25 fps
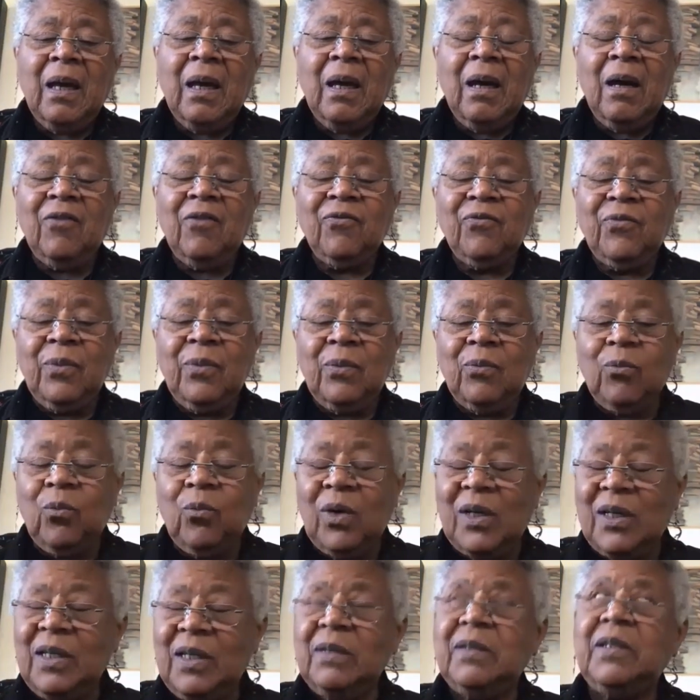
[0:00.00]
of
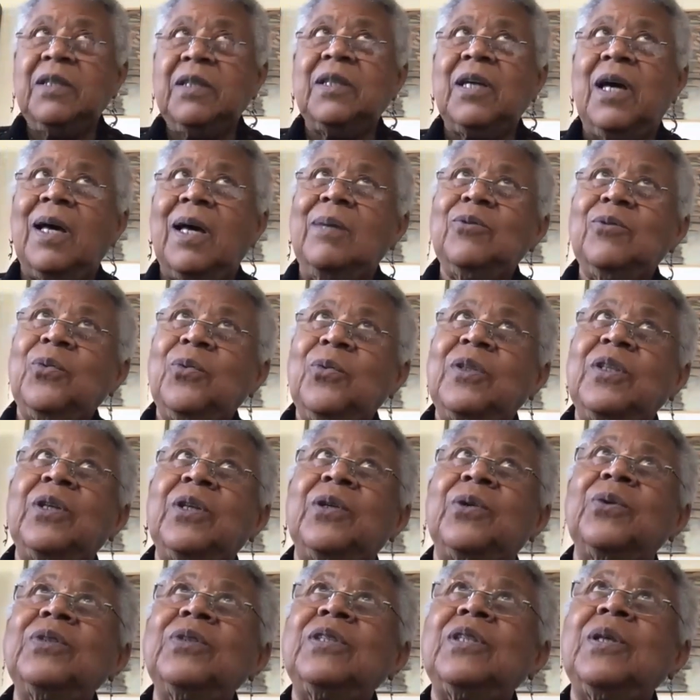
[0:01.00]
one of the times when
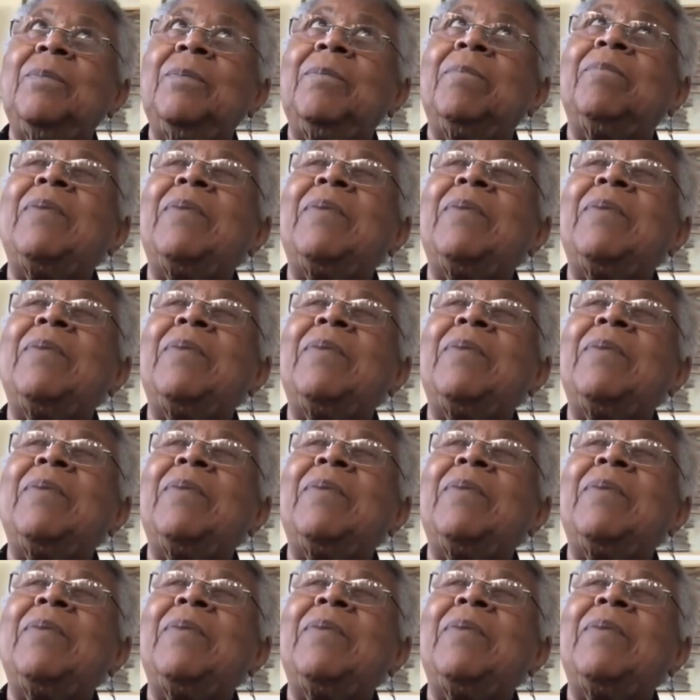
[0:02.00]
there was a